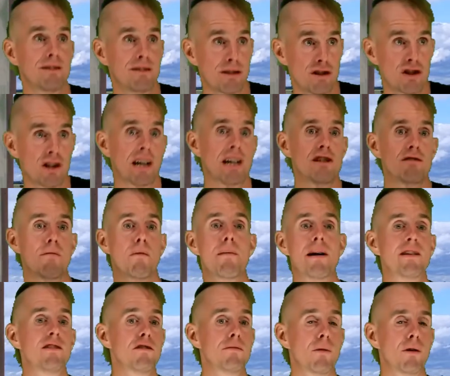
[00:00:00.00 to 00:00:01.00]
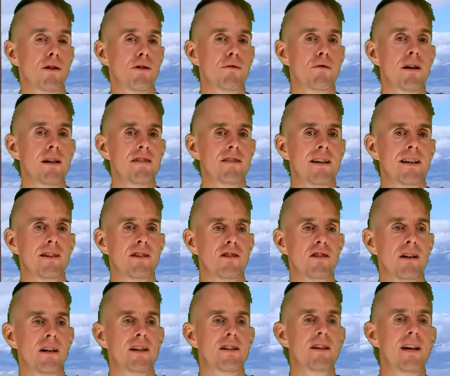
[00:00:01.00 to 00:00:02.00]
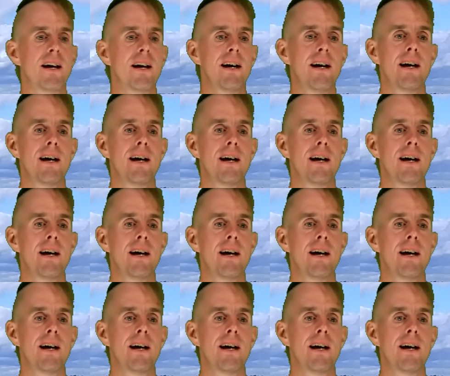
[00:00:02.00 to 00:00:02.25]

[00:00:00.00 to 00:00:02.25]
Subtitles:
to change of momentum on the right hand side.